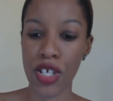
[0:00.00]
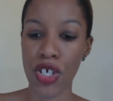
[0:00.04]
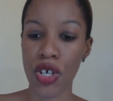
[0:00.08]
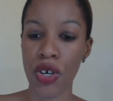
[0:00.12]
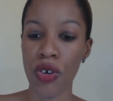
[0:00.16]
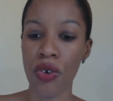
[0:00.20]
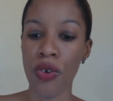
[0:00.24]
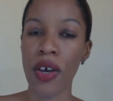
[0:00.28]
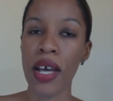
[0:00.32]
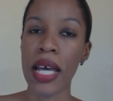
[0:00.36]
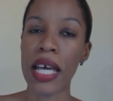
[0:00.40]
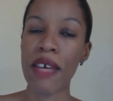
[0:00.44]

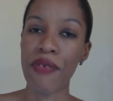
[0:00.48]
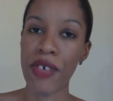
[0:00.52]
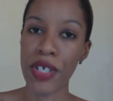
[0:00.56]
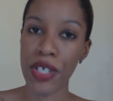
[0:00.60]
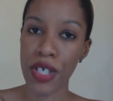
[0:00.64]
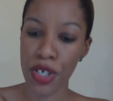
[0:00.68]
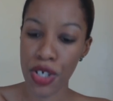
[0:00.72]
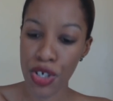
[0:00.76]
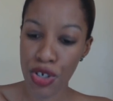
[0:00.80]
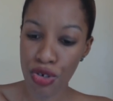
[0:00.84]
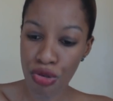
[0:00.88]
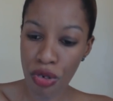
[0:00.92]
So if it
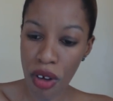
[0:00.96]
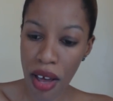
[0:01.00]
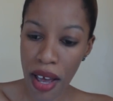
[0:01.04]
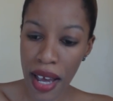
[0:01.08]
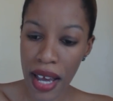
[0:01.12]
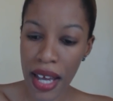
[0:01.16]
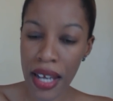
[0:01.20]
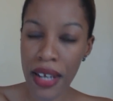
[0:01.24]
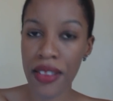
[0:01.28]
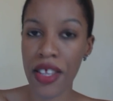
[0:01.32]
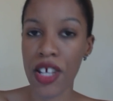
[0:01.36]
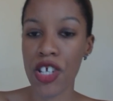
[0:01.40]
is
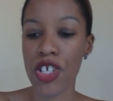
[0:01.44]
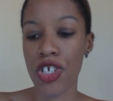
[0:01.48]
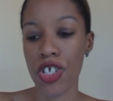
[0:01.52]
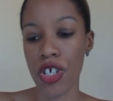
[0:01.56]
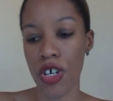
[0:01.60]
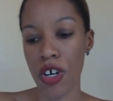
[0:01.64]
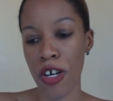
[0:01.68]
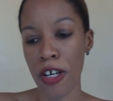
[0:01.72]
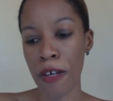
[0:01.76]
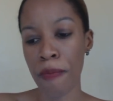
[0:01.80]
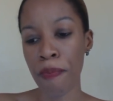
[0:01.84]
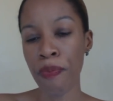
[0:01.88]
trine the
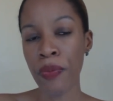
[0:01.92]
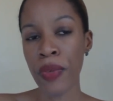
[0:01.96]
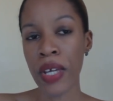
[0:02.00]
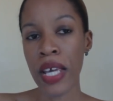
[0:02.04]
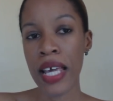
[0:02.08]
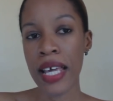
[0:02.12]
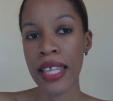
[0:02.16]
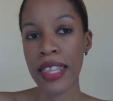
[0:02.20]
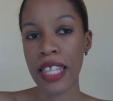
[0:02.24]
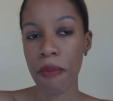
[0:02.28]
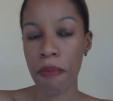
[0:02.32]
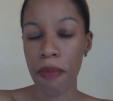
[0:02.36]
Sun,
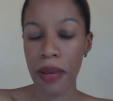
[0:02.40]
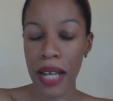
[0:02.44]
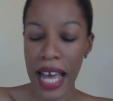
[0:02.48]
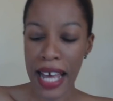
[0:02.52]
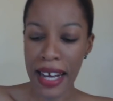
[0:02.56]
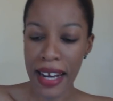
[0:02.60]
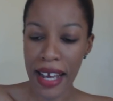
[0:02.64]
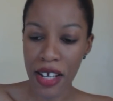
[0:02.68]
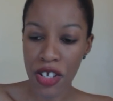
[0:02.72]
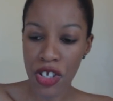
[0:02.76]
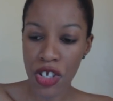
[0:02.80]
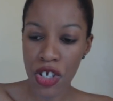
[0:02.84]
the
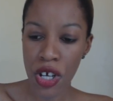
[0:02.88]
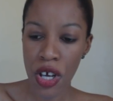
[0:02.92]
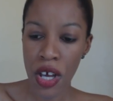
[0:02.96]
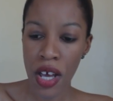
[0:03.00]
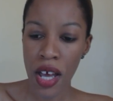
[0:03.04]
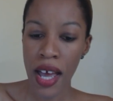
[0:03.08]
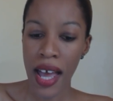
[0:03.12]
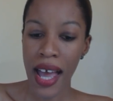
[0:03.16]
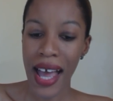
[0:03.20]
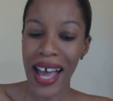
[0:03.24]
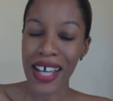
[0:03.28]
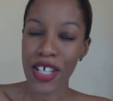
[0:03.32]
planet
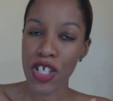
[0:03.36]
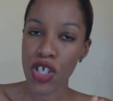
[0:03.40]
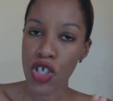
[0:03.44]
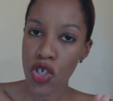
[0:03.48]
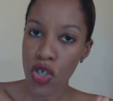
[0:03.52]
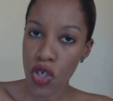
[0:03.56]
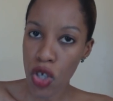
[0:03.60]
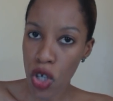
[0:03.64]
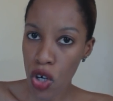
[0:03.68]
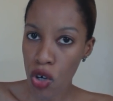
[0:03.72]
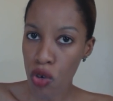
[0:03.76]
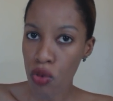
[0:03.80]
has
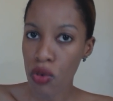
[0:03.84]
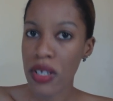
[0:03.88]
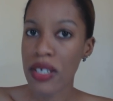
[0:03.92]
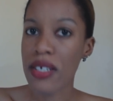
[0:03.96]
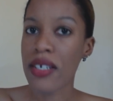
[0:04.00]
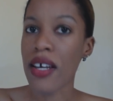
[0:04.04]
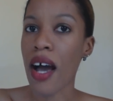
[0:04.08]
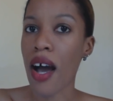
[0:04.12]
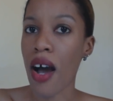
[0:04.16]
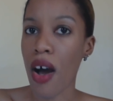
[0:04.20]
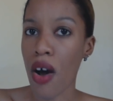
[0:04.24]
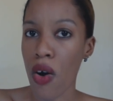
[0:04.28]
slowed
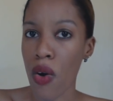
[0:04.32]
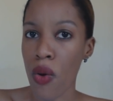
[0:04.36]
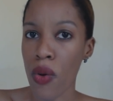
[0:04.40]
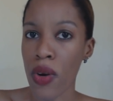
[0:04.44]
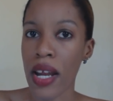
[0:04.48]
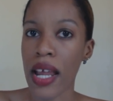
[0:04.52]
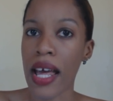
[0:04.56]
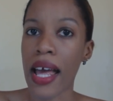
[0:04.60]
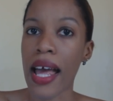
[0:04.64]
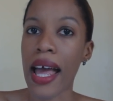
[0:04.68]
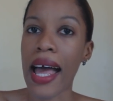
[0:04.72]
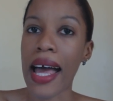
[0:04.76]

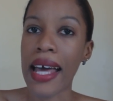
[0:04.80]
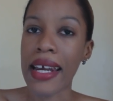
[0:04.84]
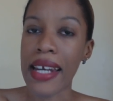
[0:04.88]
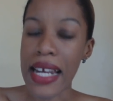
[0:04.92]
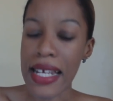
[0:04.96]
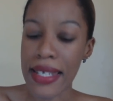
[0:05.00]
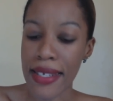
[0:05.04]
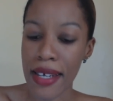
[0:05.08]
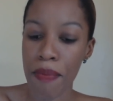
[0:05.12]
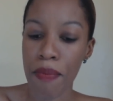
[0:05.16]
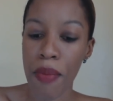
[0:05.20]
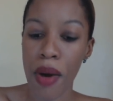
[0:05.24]
down and
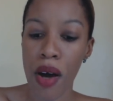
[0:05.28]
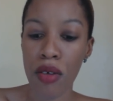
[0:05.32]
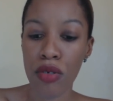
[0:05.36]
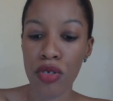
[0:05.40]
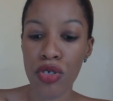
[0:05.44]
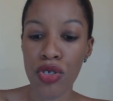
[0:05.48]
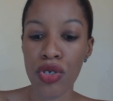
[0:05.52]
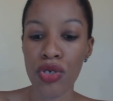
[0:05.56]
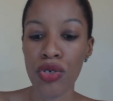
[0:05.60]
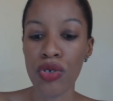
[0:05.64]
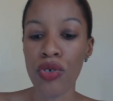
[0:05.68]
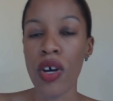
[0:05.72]
is
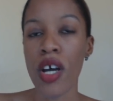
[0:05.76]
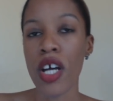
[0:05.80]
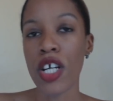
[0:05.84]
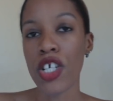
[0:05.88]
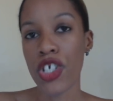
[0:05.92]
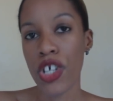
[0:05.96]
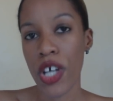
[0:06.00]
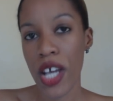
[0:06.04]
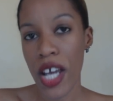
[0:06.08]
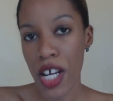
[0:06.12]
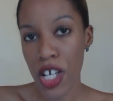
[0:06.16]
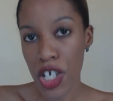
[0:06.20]
about to
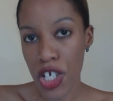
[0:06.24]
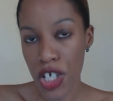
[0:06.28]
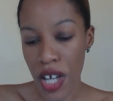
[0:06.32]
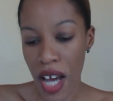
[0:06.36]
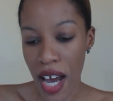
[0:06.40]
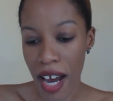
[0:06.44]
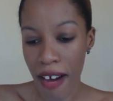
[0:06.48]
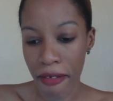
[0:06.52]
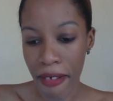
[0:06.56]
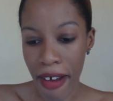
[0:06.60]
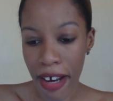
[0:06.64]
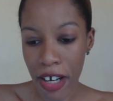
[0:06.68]
change
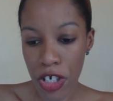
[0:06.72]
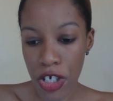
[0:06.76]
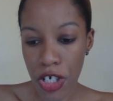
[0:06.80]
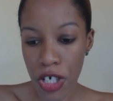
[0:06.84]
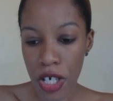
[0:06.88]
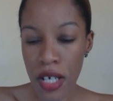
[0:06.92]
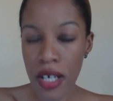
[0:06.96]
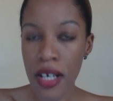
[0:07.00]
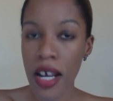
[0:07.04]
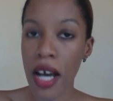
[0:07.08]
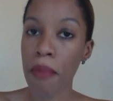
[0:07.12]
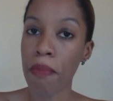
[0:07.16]

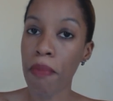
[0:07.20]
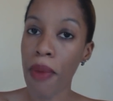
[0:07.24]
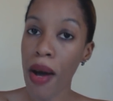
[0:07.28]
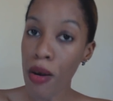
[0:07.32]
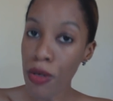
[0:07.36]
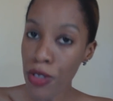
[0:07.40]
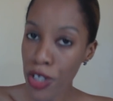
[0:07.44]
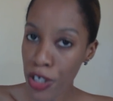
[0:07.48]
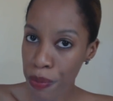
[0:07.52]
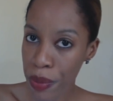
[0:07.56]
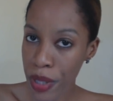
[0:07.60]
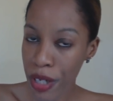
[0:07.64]
direction,
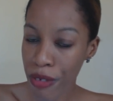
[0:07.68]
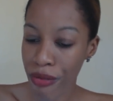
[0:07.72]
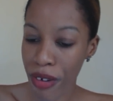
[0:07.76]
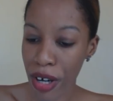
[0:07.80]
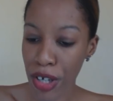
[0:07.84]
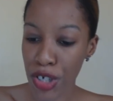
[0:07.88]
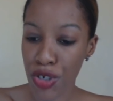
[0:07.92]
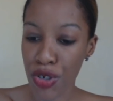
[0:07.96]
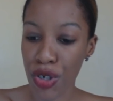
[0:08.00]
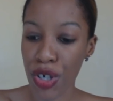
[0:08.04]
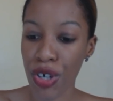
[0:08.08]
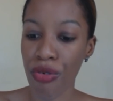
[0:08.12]
about to be
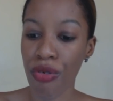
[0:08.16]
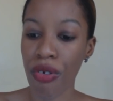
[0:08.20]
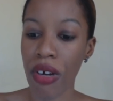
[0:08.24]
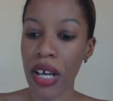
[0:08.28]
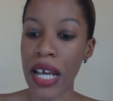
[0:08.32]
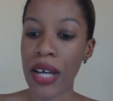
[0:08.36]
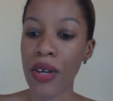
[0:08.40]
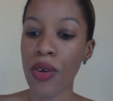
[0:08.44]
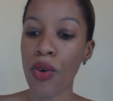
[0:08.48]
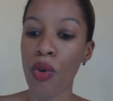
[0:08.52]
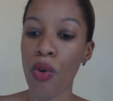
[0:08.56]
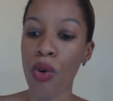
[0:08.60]

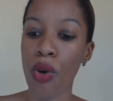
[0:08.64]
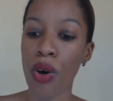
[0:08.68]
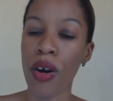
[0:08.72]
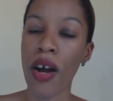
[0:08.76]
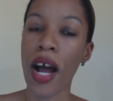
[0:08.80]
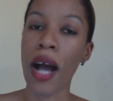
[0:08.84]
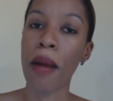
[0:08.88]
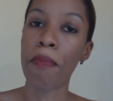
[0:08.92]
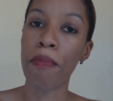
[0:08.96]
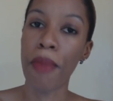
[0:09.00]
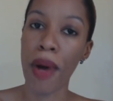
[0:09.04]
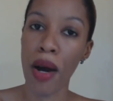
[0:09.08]
retrograde or
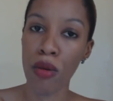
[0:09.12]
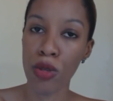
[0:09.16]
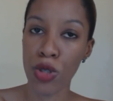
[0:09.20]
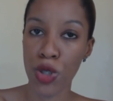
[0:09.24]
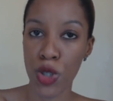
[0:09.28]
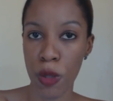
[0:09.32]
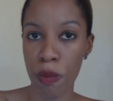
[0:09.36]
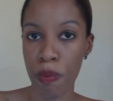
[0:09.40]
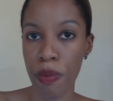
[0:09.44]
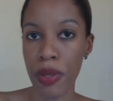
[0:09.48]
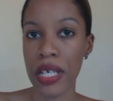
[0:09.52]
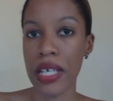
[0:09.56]
about
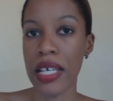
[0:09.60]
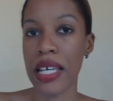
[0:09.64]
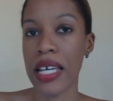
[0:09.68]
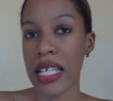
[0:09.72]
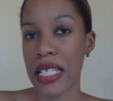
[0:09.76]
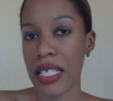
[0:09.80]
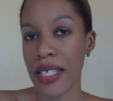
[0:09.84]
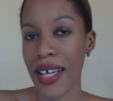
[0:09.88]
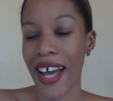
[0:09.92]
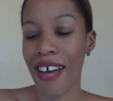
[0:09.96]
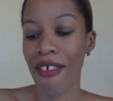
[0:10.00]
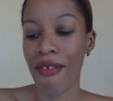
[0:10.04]
to be
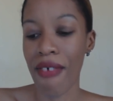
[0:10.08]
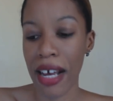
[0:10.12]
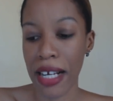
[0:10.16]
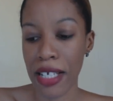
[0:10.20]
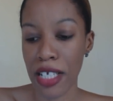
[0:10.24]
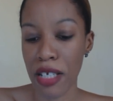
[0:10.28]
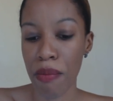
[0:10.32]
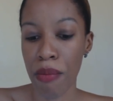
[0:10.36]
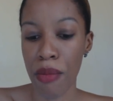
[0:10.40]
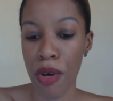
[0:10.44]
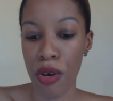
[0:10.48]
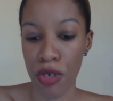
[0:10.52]
in
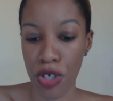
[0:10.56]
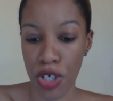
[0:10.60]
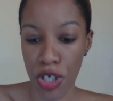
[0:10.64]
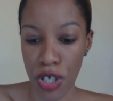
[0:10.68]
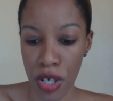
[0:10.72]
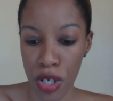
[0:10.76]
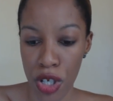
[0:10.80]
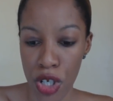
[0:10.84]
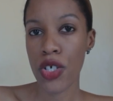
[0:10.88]
direct motion.